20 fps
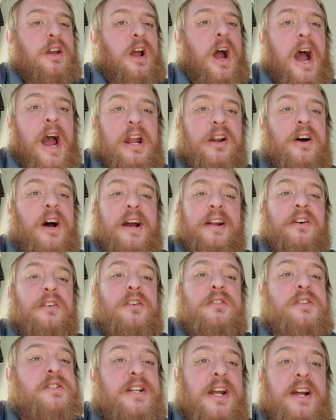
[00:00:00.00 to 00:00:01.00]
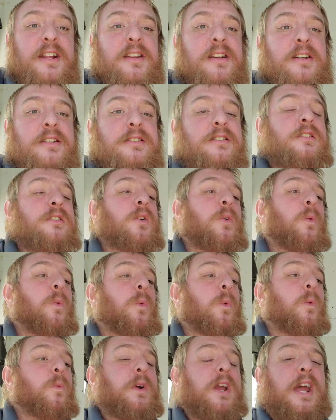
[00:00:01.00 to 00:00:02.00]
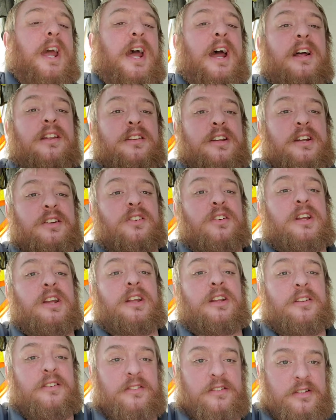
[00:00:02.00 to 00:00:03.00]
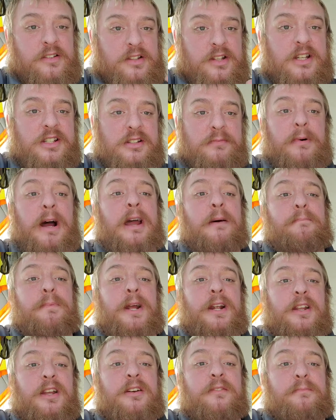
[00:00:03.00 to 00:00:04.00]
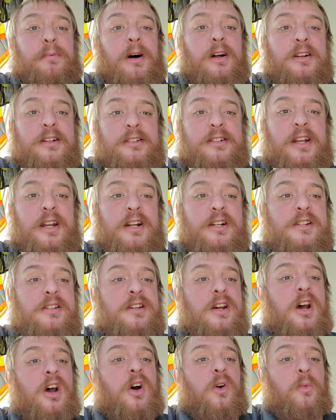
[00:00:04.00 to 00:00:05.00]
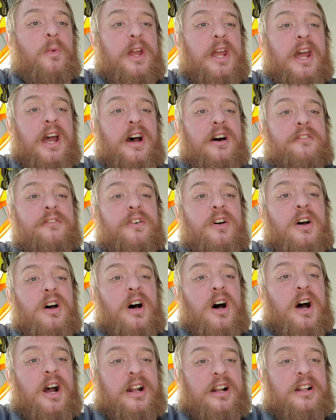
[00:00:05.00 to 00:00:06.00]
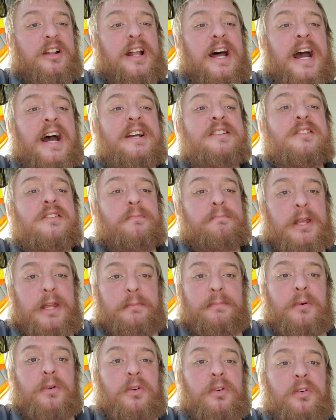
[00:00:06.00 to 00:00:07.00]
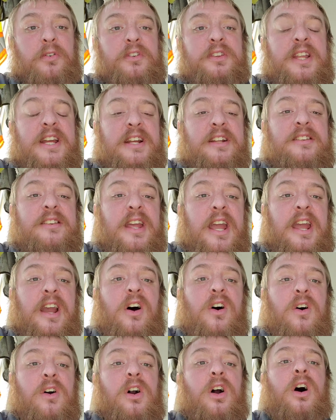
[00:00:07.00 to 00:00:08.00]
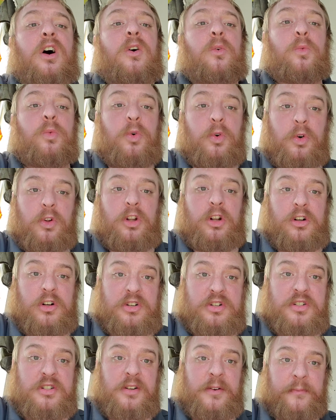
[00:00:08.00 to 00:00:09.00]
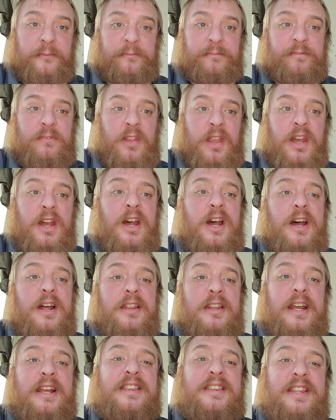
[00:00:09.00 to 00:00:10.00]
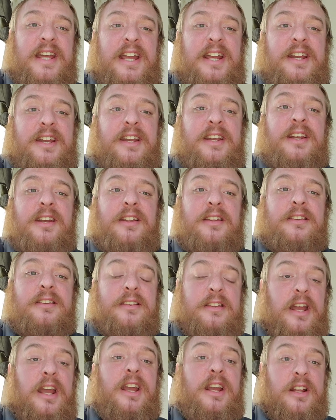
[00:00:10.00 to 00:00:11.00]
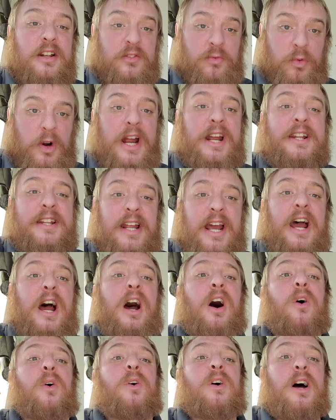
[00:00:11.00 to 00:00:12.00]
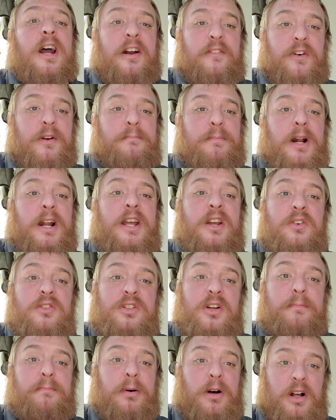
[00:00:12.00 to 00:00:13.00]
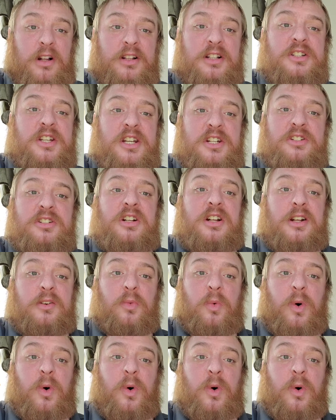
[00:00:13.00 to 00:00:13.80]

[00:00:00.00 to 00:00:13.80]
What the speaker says: I don't understand this. We have literally, this is my opinion of politics. We have a class of people who think they are our rulers. They think they, right now, everybody who's a politician in